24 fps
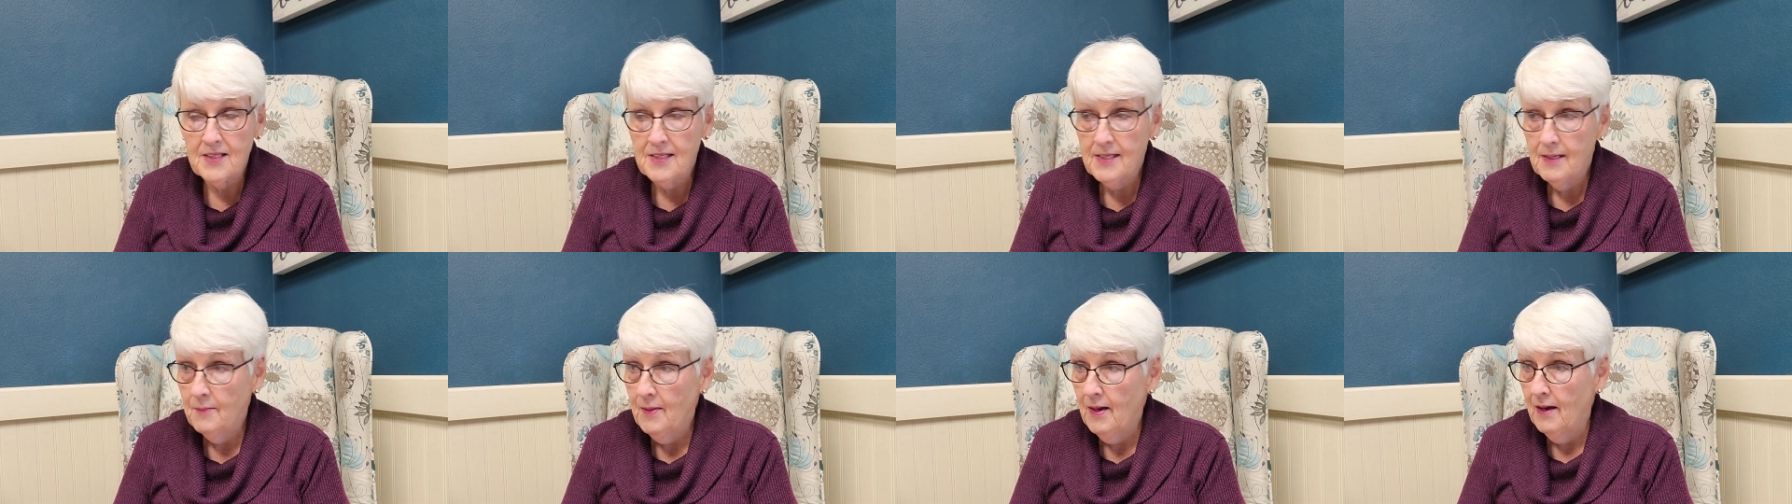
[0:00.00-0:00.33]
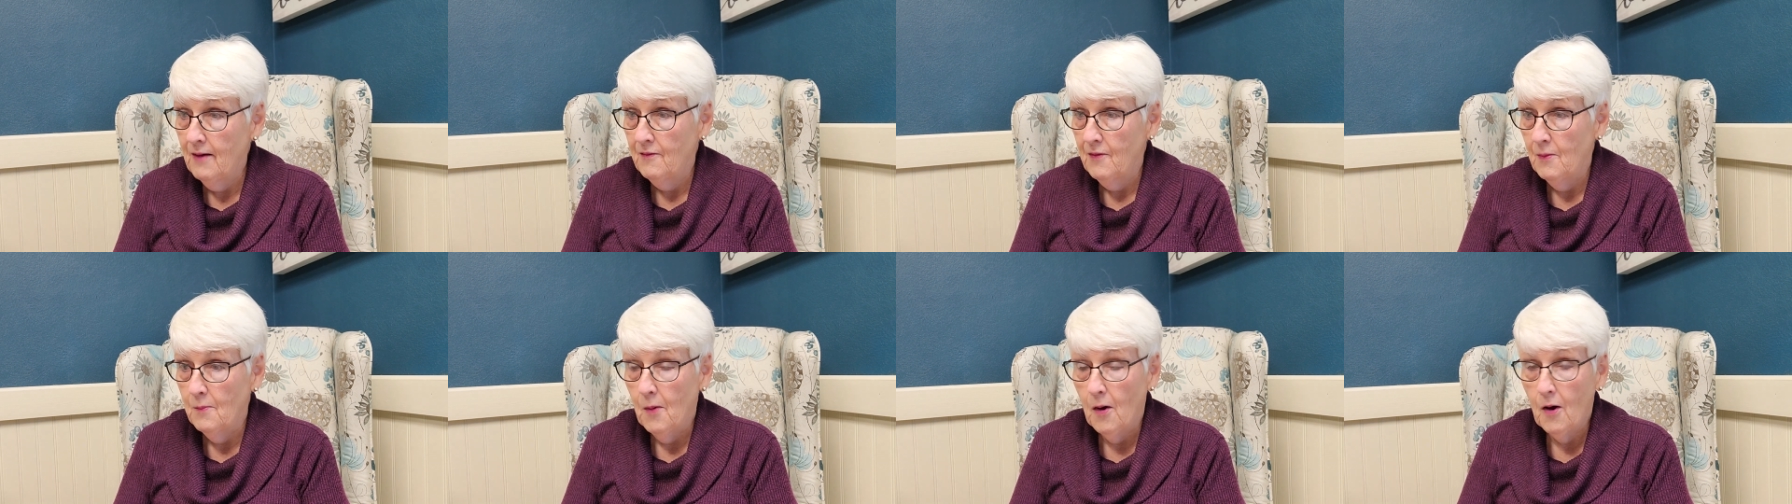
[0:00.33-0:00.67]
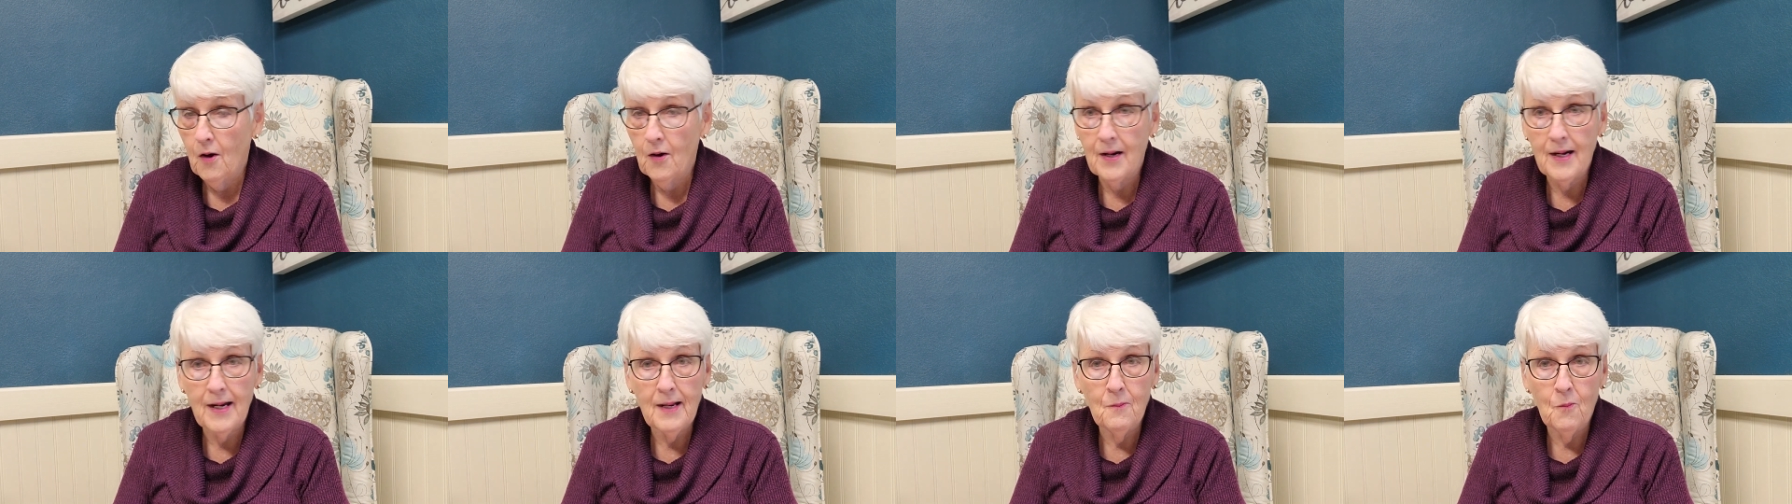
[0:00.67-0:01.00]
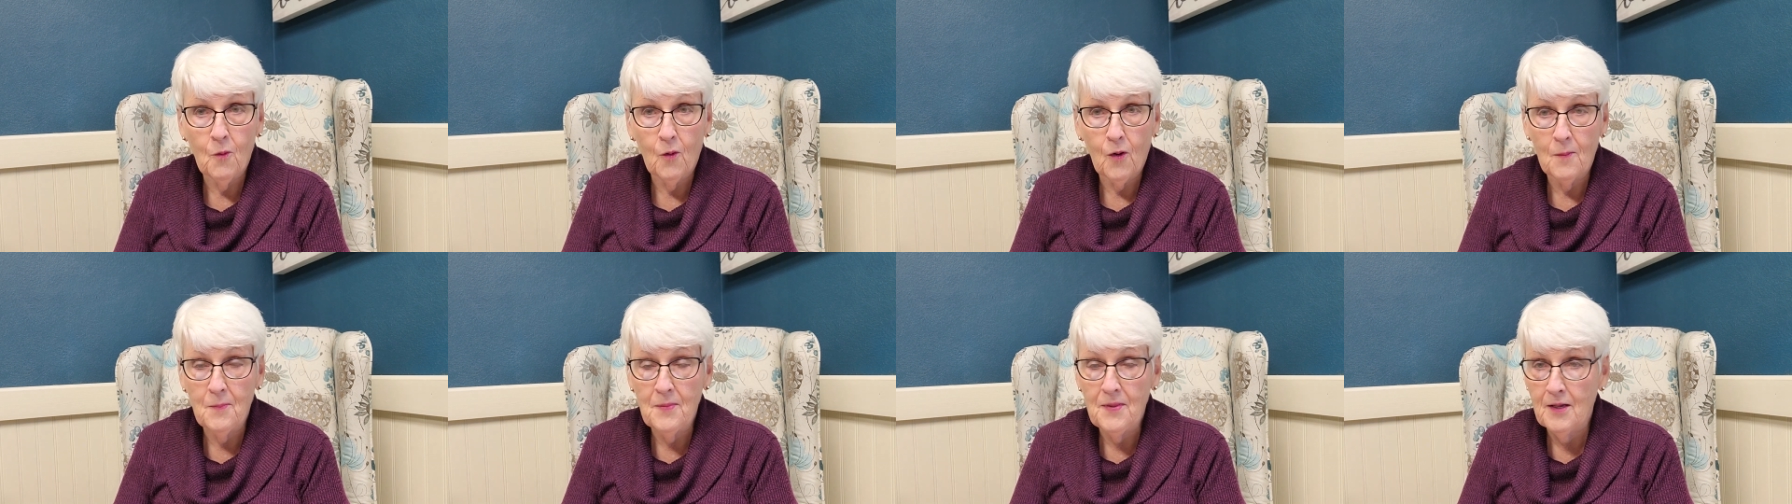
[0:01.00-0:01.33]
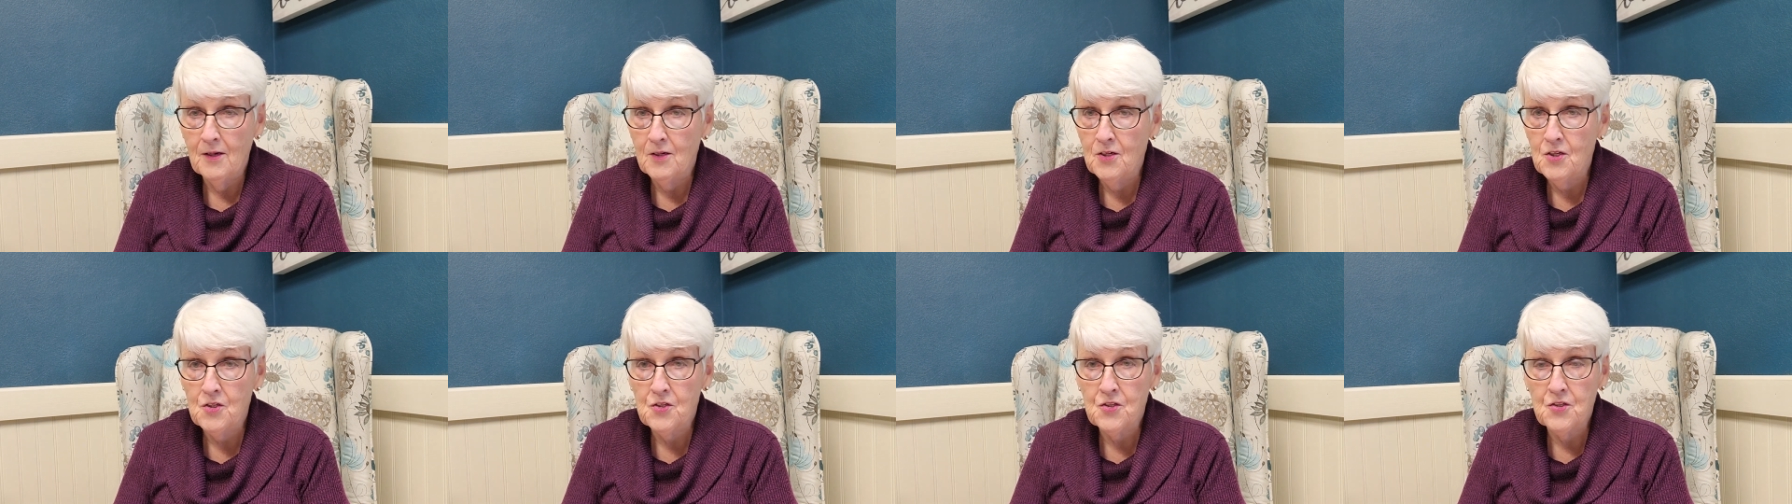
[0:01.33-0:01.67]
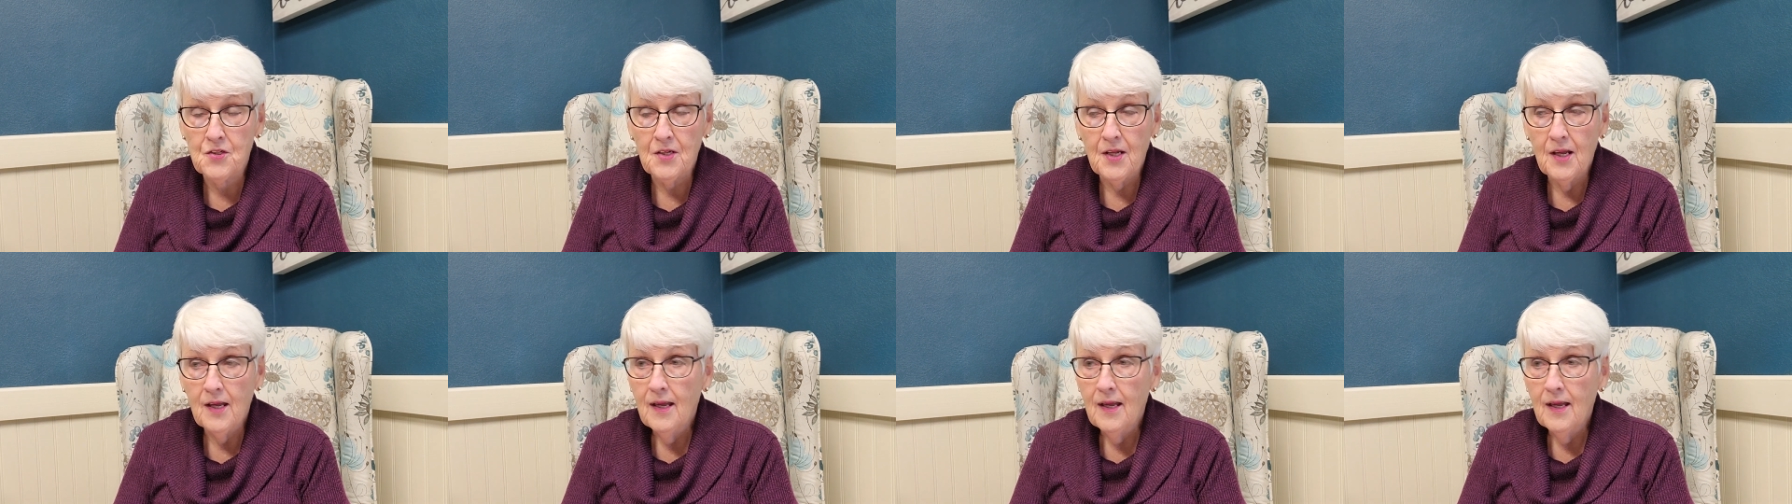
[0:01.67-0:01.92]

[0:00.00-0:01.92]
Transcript: some of them are anymore. I mean, they're just